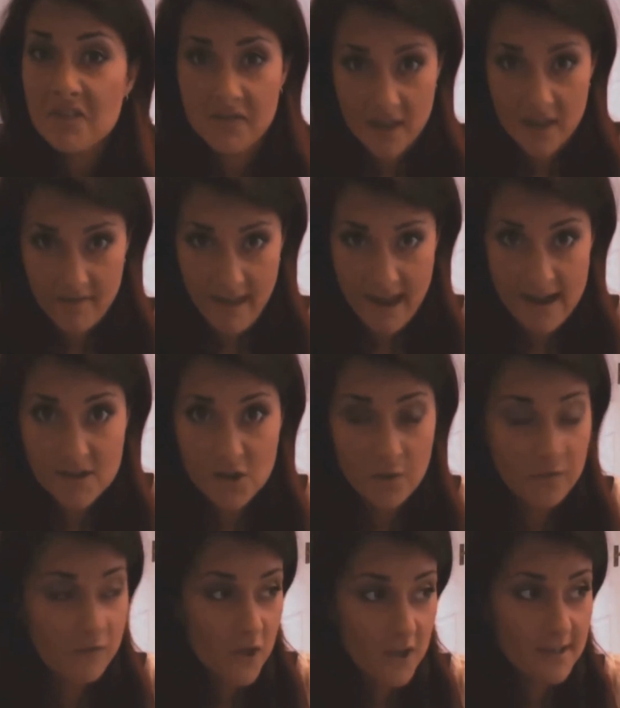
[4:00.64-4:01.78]
done that,
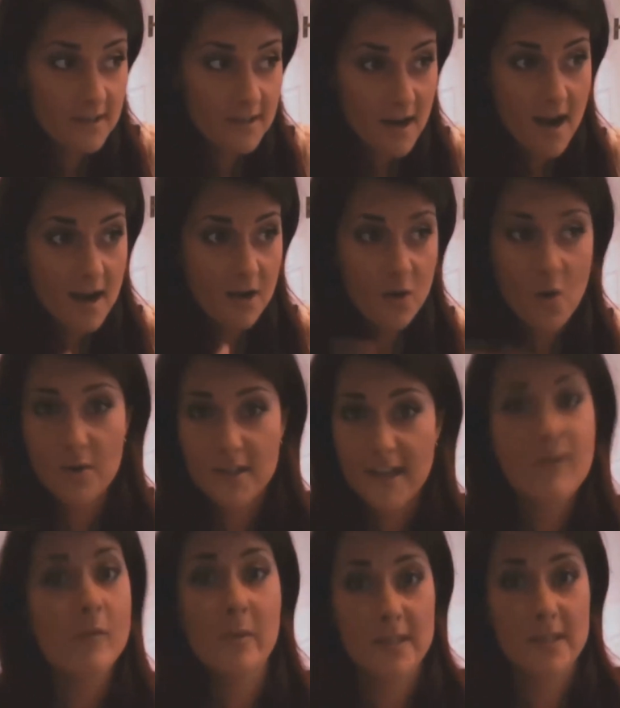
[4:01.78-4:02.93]
you've just caused
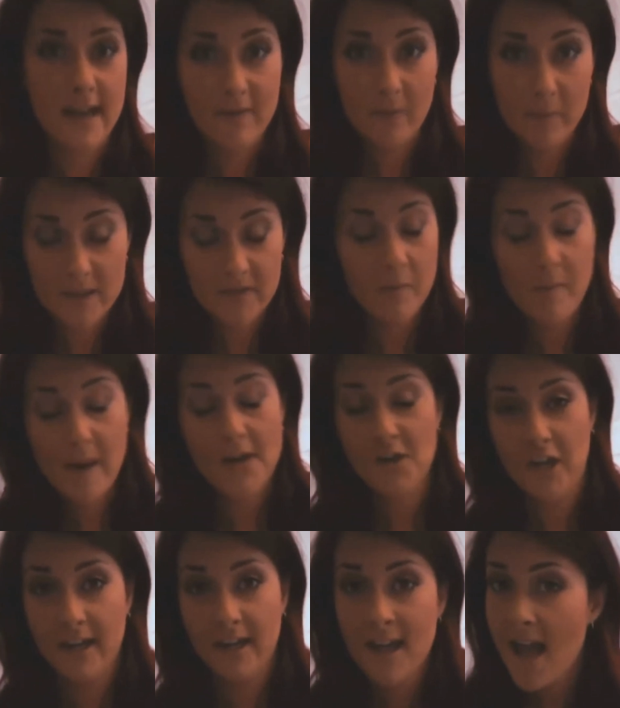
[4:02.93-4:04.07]
everybody to have a bit of a
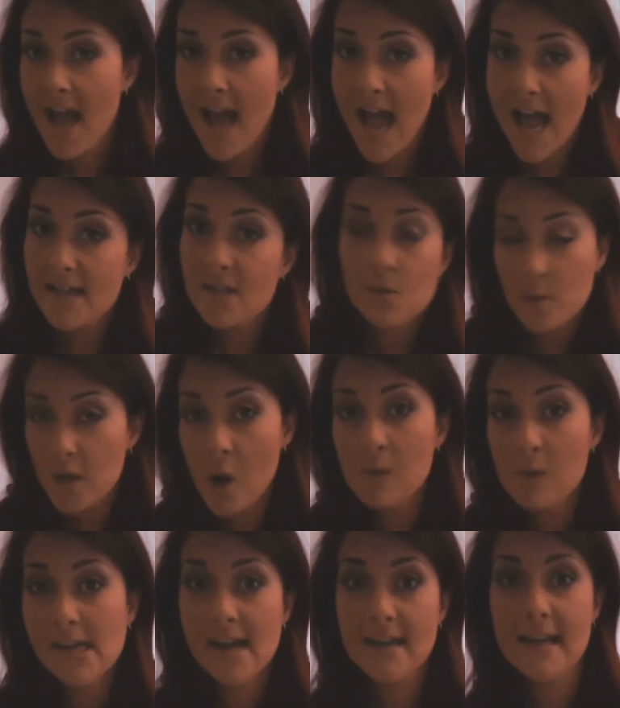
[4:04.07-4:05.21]
bashing, and it was
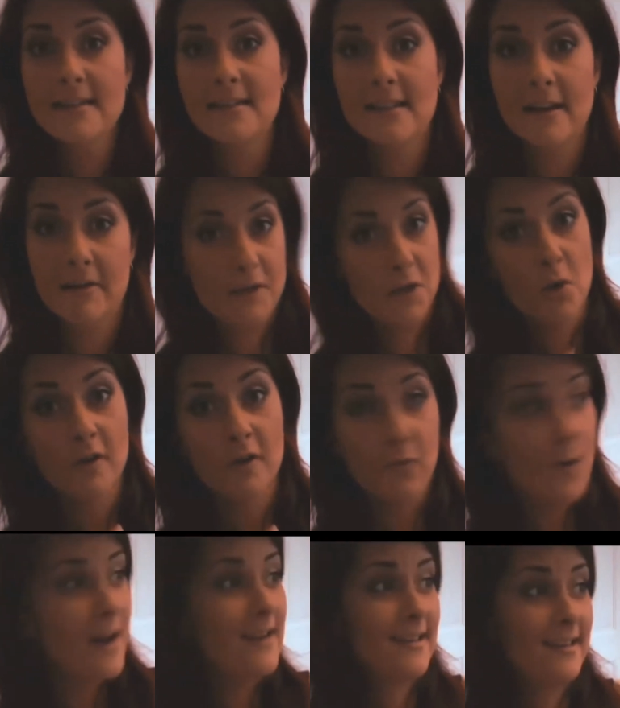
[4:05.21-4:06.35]
wholly unnecessary. You could have
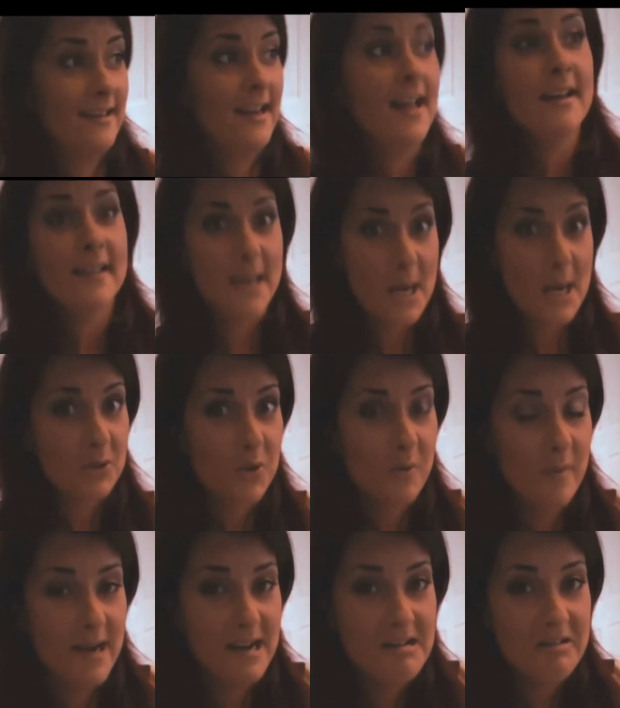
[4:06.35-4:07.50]
waited the extra
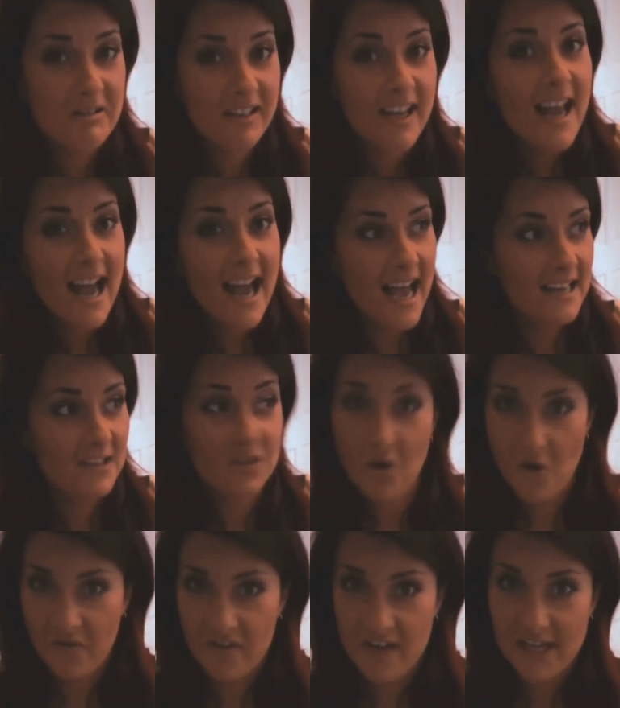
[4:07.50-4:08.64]
minute and
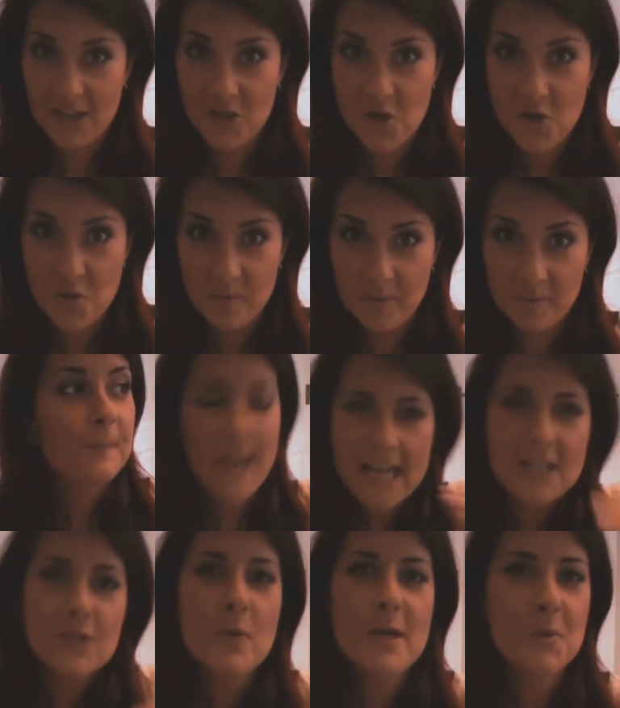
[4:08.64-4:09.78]
got the next tube.
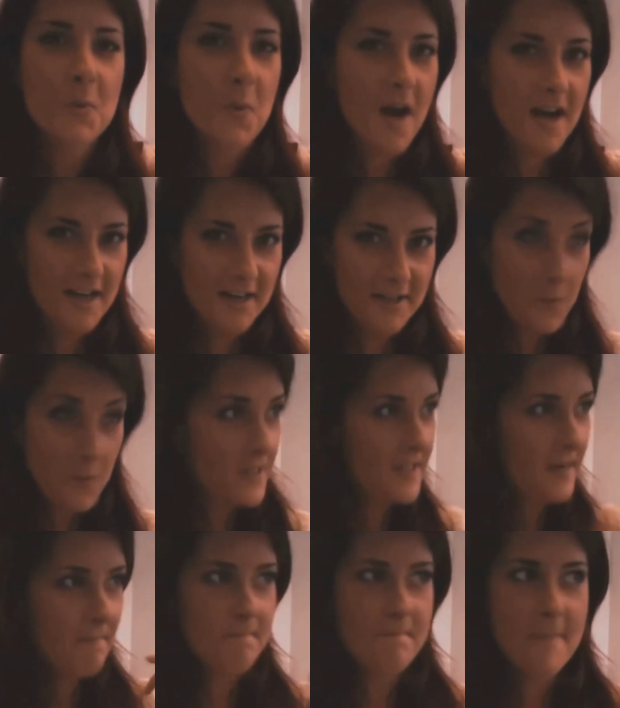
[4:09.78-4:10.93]
Guess which word was
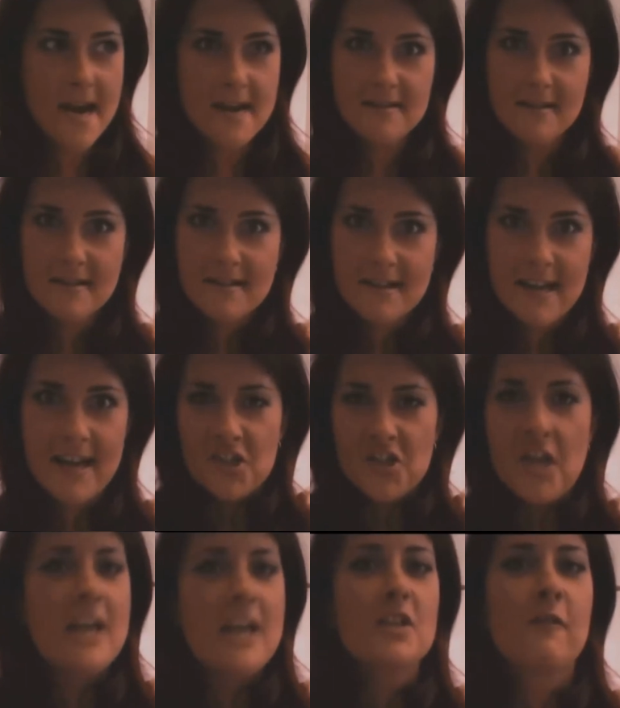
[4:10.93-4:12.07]
immediately
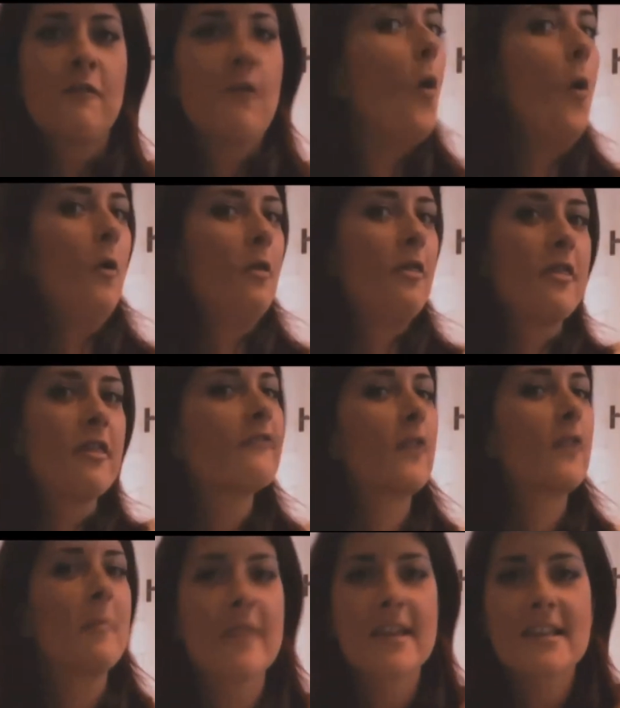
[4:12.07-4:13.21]
sent forth
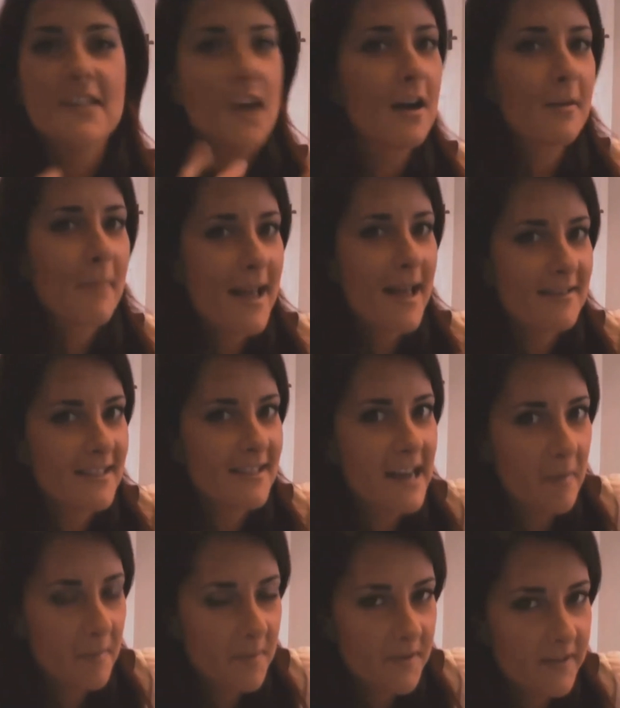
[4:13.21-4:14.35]
from this young man's
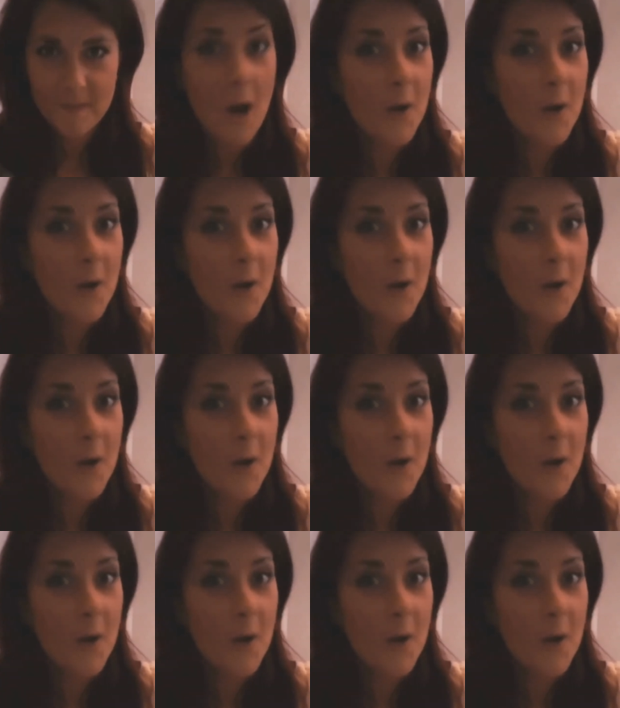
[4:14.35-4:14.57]
lips?